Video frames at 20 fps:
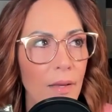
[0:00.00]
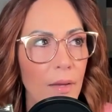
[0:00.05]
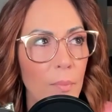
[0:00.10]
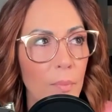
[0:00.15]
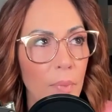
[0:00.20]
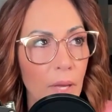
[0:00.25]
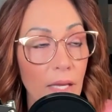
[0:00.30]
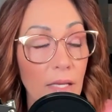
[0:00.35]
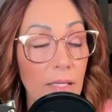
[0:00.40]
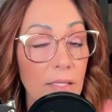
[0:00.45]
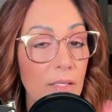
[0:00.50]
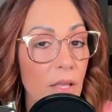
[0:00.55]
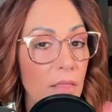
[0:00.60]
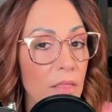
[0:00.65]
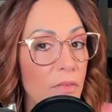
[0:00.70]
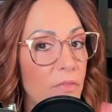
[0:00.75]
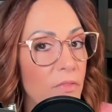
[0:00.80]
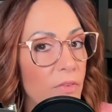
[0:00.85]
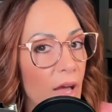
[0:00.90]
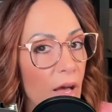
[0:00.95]
based on
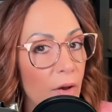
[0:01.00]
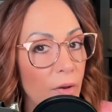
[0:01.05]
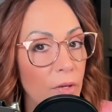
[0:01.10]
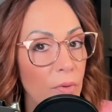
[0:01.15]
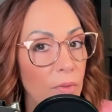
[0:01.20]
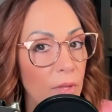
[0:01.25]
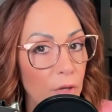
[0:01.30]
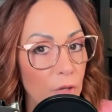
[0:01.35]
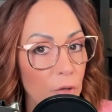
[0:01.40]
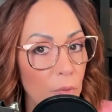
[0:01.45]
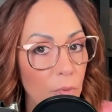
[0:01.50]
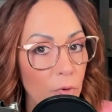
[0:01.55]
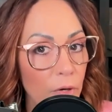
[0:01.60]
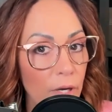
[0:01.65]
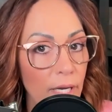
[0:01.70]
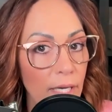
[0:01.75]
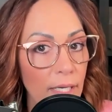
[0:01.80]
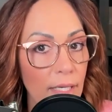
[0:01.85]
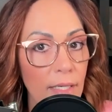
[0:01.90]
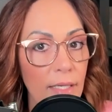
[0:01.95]
the value that you
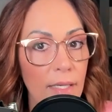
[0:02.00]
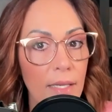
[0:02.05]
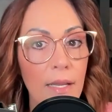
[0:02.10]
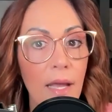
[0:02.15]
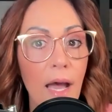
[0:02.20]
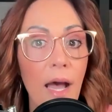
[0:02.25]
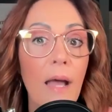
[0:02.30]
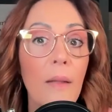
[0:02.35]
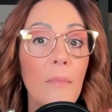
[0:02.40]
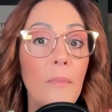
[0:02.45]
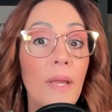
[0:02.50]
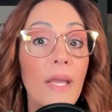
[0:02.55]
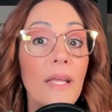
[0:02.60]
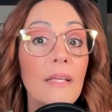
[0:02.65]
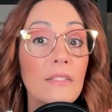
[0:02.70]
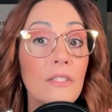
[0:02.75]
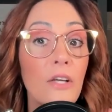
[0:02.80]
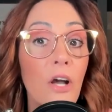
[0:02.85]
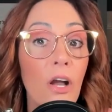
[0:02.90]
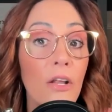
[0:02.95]
bring, not
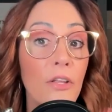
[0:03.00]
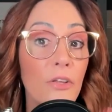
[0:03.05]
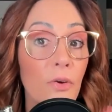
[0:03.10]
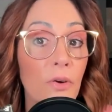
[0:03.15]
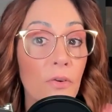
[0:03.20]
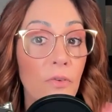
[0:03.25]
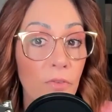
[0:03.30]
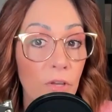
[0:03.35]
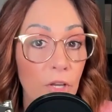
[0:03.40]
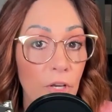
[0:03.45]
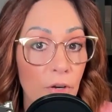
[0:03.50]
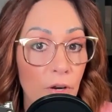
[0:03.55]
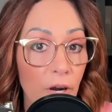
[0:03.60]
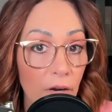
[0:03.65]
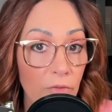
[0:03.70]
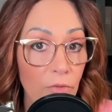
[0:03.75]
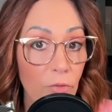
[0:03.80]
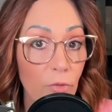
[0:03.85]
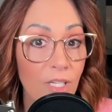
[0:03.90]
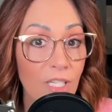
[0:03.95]
based on your fear
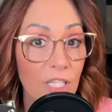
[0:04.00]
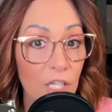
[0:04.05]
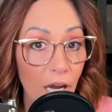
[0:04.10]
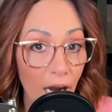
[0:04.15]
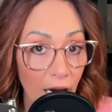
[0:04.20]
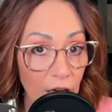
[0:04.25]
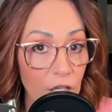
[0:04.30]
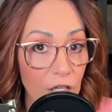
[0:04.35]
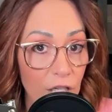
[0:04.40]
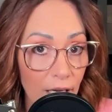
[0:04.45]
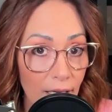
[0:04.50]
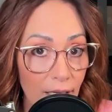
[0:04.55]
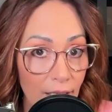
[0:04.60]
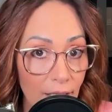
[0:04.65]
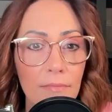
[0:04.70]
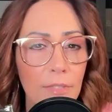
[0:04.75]
of rejection.